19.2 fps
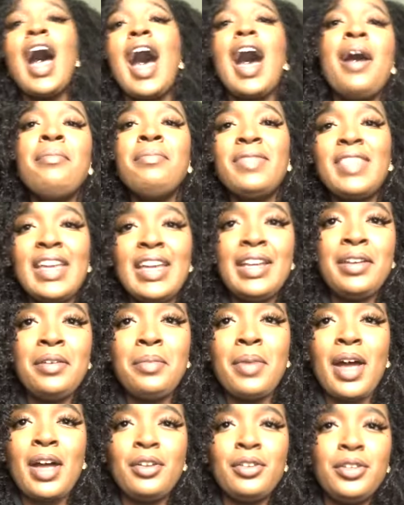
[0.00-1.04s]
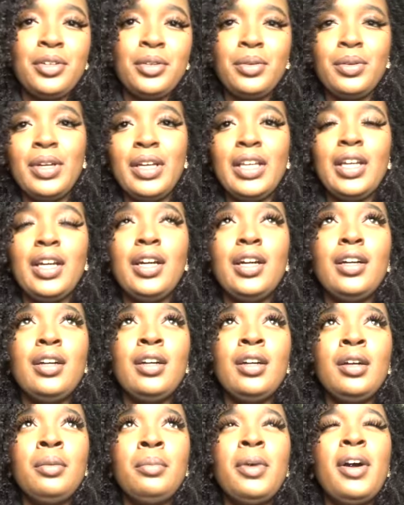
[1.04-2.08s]
I'm thinking about doing
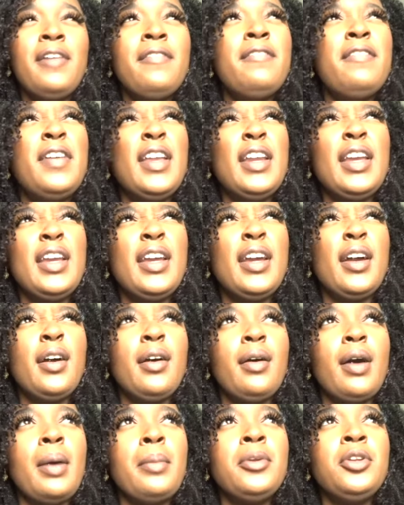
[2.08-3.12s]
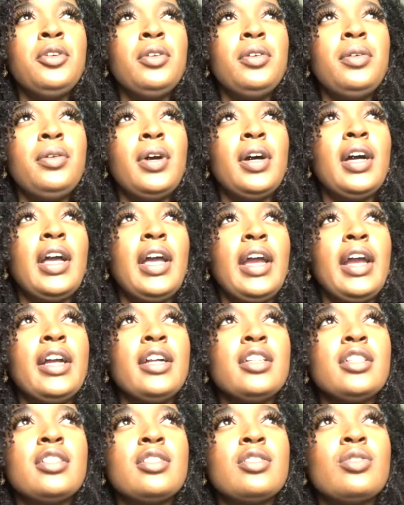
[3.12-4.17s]
a video. I'm gonna do a
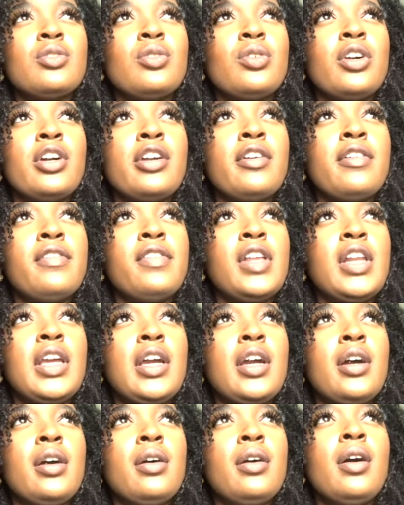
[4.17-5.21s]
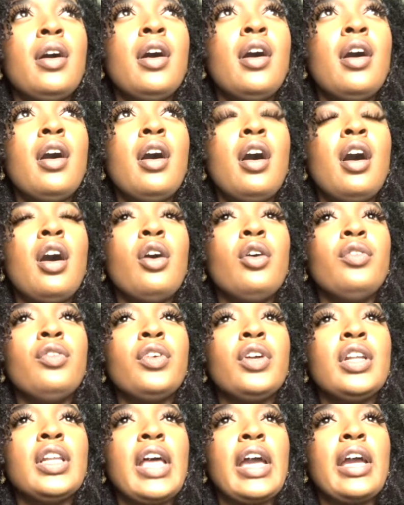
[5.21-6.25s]
hair tutorial video
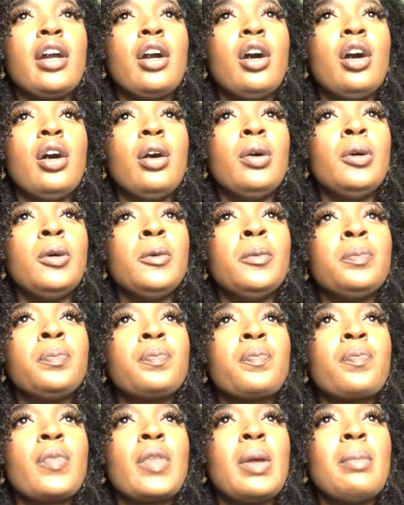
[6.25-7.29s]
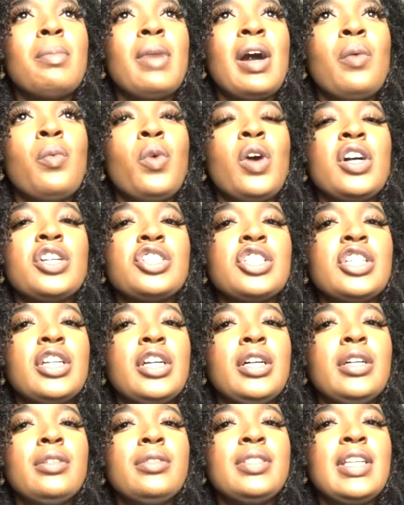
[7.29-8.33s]
over like my wash and
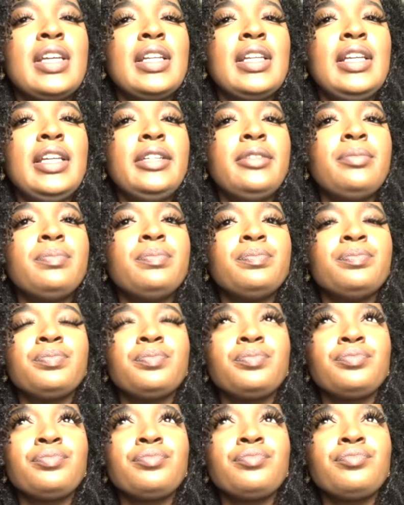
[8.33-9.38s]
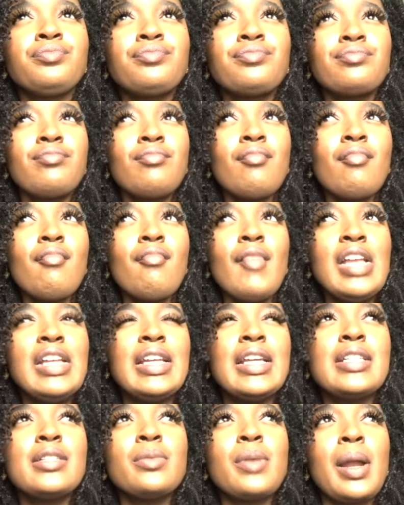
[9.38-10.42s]
go technique.
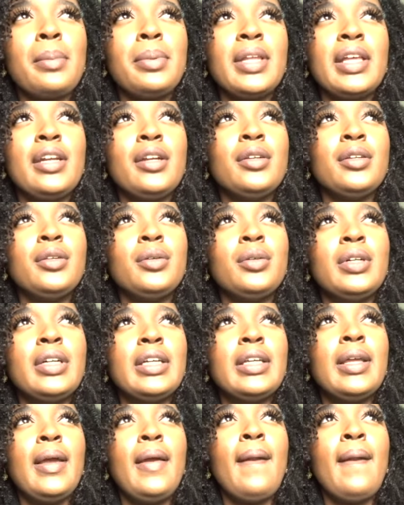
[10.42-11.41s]
That's what I plan on doing,